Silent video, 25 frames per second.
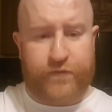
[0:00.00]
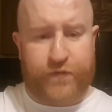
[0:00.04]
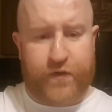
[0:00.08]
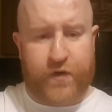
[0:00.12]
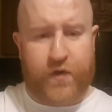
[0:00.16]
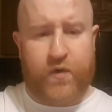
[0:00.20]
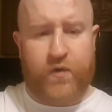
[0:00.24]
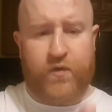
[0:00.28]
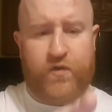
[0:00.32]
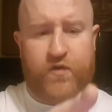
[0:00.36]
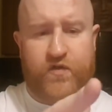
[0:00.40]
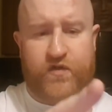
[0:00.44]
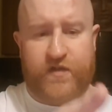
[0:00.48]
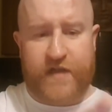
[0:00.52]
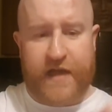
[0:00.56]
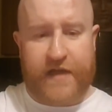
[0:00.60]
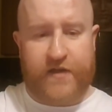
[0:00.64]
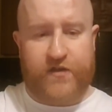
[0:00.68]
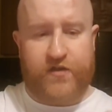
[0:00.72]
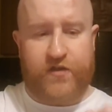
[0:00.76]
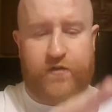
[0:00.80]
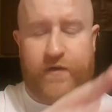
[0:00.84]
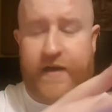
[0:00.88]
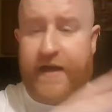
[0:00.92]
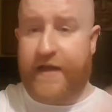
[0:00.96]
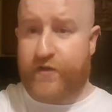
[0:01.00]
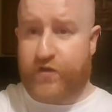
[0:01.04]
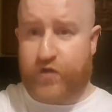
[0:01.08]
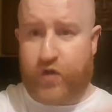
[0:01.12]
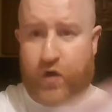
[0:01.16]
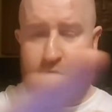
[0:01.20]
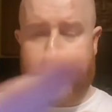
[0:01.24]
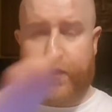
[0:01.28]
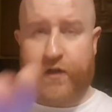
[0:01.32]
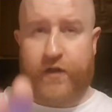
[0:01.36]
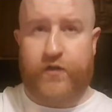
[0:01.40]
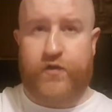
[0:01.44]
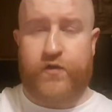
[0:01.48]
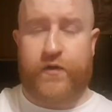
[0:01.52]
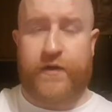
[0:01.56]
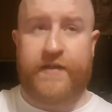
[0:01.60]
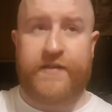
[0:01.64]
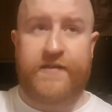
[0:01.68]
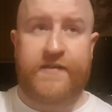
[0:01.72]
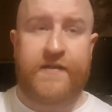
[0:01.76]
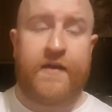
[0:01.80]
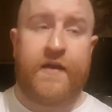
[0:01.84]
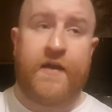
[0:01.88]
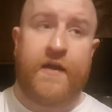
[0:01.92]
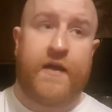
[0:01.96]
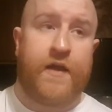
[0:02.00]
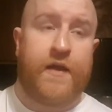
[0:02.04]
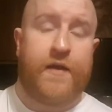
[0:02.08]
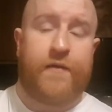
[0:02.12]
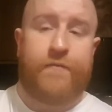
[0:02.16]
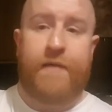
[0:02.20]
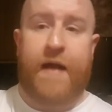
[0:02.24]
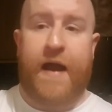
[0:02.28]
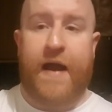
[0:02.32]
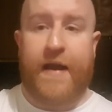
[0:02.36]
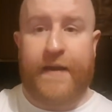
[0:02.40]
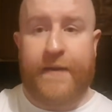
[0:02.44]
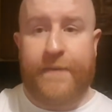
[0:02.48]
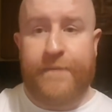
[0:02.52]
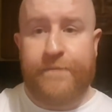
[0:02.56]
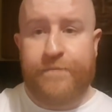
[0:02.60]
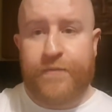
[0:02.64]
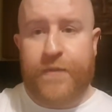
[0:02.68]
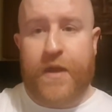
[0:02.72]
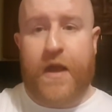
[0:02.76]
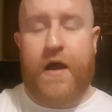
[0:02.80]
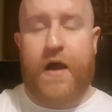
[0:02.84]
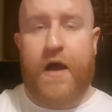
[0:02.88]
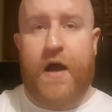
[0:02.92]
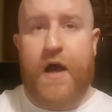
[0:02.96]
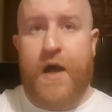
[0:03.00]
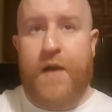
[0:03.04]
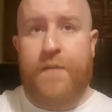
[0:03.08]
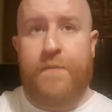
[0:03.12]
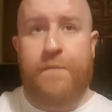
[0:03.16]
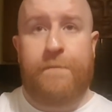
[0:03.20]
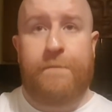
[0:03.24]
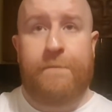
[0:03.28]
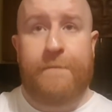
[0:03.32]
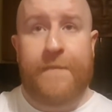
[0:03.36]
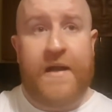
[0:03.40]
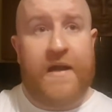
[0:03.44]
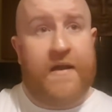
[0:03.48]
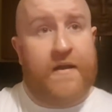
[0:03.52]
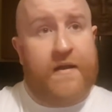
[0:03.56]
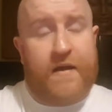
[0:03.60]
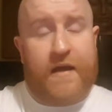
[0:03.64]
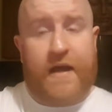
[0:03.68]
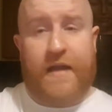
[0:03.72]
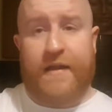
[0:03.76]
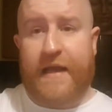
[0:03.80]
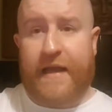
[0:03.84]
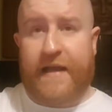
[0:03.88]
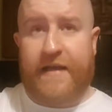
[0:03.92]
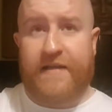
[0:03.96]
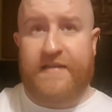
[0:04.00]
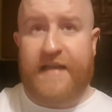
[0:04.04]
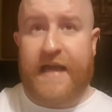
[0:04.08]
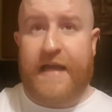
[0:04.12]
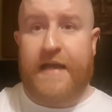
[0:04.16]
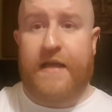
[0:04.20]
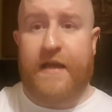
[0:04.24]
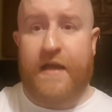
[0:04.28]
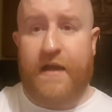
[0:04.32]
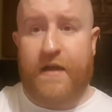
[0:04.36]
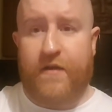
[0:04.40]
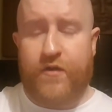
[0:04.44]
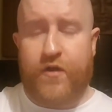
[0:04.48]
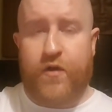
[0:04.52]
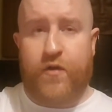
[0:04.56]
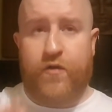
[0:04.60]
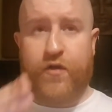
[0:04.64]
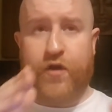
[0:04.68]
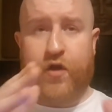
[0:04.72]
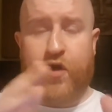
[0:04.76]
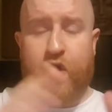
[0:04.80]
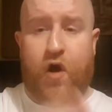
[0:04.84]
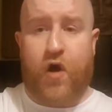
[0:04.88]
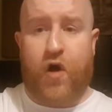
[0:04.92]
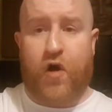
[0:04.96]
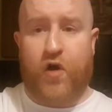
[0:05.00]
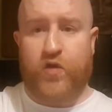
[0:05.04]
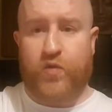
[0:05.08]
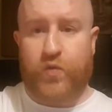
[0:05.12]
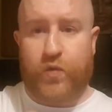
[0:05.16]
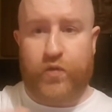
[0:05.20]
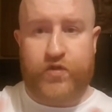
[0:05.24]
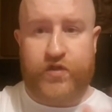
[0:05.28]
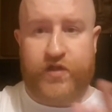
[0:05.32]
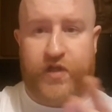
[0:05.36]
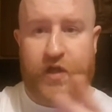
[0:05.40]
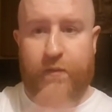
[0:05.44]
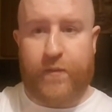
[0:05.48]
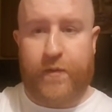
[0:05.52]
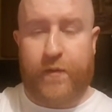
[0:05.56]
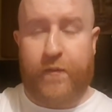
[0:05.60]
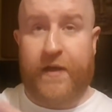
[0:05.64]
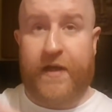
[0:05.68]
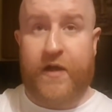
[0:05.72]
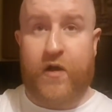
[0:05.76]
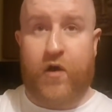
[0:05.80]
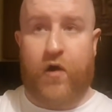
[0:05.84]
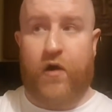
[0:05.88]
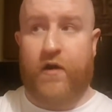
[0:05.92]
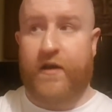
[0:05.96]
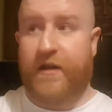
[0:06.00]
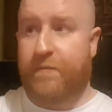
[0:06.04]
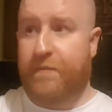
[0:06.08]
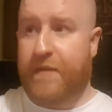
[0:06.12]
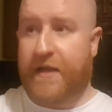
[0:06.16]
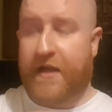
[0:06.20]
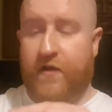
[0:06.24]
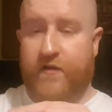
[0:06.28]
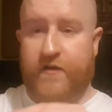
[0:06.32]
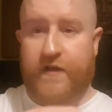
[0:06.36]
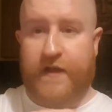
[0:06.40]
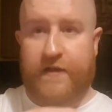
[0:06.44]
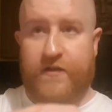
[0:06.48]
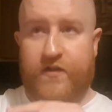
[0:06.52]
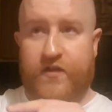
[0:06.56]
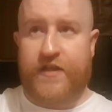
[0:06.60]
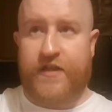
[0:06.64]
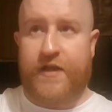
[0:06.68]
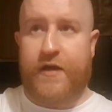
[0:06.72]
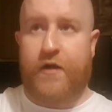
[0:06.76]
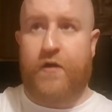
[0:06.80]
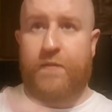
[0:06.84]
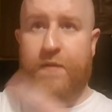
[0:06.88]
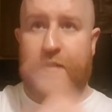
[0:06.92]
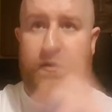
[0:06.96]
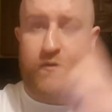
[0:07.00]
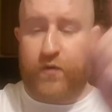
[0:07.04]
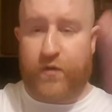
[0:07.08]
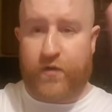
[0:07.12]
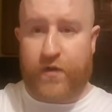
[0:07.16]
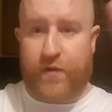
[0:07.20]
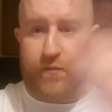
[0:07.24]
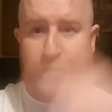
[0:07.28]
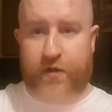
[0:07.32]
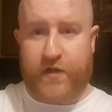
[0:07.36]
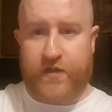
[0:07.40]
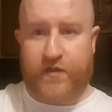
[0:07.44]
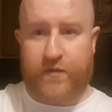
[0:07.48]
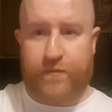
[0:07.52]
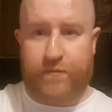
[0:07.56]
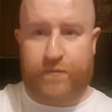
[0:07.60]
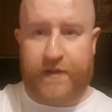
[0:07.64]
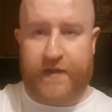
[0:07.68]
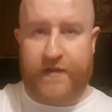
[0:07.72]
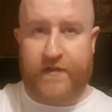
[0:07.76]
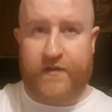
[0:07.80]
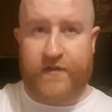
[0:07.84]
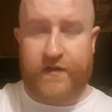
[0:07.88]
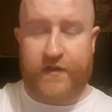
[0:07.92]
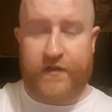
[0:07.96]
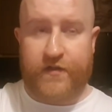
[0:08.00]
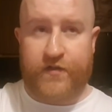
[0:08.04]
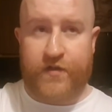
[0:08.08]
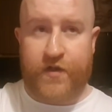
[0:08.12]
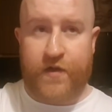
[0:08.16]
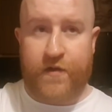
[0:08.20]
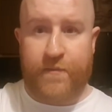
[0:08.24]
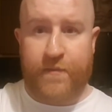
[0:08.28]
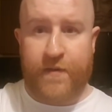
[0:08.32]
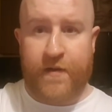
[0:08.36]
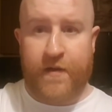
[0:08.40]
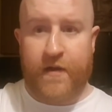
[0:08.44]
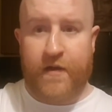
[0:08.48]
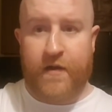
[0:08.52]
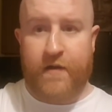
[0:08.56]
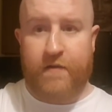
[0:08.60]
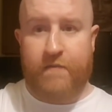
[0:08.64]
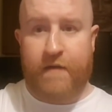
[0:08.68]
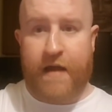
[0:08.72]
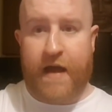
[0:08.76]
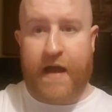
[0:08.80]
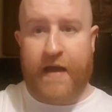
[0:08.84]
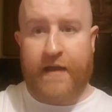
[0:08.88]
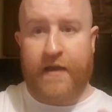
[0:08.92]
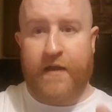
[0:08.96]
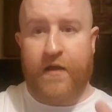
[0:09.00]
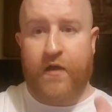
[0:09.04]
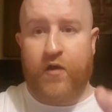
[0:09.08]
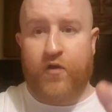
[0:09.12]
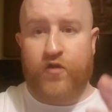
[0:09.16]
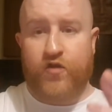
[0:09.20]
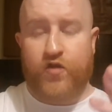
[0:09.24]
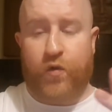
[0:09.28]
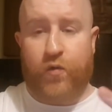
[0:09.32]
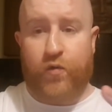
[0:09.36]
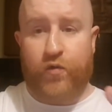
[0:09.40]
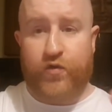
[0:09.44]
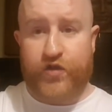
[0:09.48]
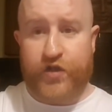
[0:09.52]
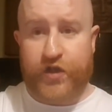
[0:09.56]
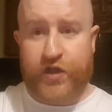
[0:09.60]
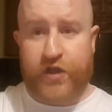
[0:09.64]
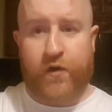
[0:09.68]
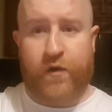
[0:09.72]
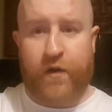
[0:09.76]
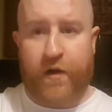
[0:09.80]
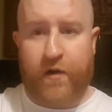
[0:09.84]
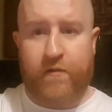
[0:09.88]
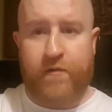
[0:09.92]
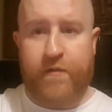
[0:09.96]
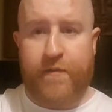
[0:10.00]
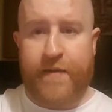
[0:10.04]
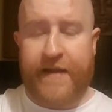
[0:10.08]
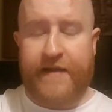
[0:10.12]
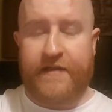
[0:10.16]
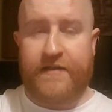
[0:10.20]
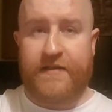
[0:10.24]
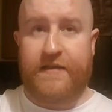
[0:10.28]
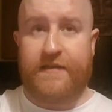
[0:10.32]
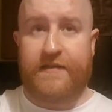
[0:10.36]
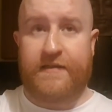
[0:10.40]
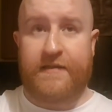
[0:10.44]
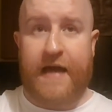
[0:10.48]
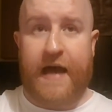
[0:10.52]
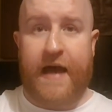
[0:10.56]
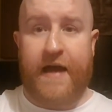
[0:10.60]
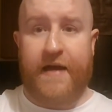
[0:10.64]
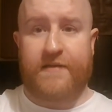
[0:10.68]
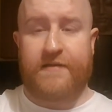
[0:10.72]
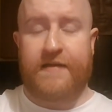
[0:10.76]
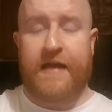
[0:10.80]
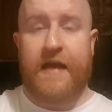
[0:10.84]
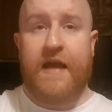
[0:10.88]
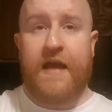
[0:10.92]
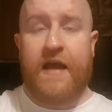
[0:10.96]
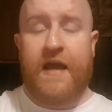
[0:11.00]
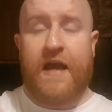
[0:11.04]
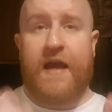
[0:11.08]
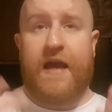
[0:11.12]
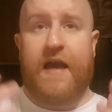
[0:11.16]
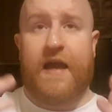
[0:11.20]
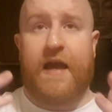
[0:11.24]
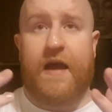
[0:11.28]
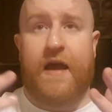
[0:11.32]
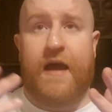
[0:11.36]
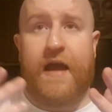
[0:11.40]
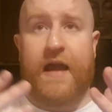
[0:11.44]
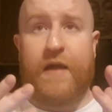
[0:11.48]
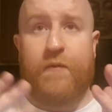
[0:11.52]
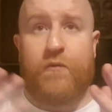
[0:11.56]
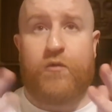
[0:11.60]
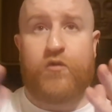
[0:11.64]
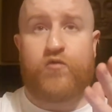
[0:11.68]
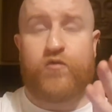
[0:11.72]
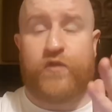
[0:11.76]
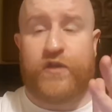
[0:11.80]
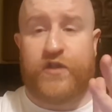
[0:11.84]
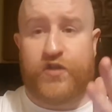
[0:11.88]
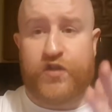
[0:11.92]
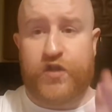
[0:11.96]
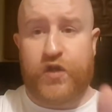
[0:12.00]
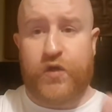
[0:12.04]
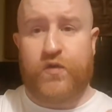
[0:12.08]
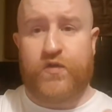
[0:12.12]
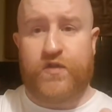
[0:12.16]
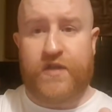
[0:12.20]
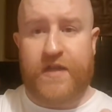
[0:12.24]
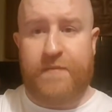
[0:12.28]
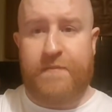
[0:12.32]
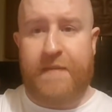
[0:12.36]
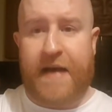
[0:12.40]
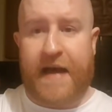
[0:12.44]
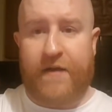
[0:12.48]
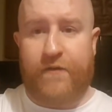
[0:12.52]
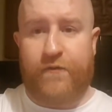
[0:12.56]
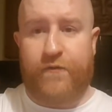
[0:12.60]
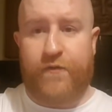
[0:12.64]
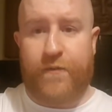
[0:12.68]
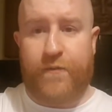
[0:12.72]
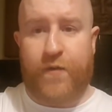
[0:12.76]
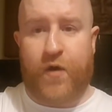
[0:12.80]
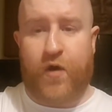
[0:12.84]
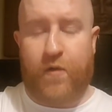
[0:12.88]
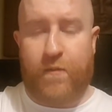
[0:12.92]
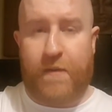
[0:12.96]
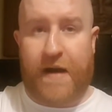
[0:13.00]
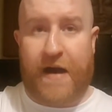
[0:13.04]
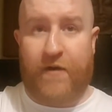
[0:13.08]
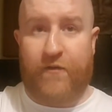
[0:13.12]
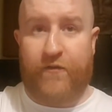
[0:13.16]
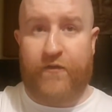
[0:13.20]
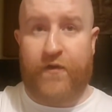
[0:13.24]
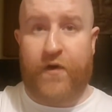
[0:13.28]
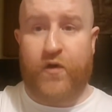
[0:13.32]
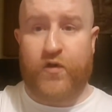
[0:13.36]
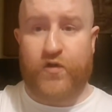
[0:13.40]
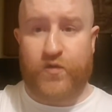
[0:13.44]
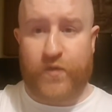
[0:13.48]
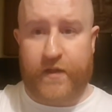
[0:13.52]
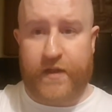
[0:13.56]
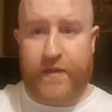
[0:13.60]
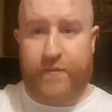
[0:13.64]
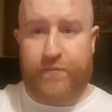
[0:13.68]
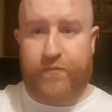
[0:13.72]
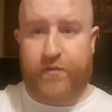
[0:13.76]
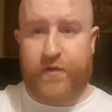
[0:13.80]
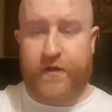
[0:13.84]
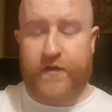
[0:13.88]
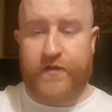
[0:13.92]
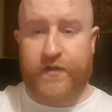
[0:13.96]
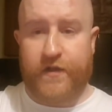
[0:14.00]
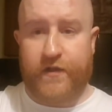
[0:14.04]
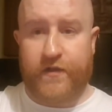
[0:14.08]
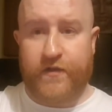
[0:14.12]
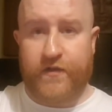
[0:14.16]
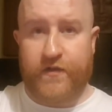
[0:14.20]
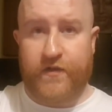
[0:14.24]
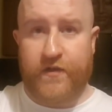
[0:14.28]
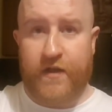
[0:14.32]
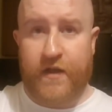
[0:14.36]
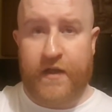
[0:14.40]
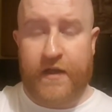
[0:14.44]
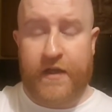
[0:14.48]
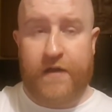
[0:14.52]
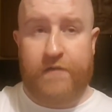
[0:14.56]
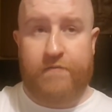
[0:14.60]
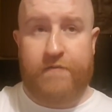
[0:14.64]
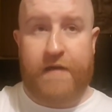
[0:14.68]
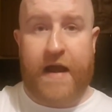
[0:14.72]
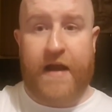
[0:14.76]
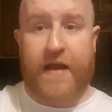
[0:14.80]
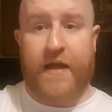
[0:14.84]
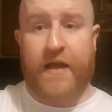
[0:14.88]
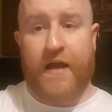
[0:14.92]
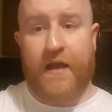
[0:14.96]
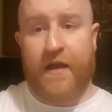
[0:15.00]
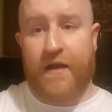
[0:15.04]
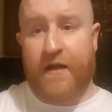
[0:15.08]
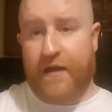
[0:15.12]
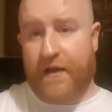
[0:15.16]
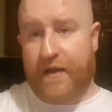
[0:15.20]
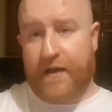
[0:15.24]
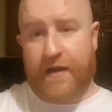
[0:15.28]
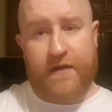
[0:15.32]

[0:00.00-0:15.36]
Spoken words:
food, stationery and toiletries, right? And like I say, the calls would still be recorded because still be through the prison PIN system, right? So security remains intact. It would reduce demand for mobile phones within prisons, right?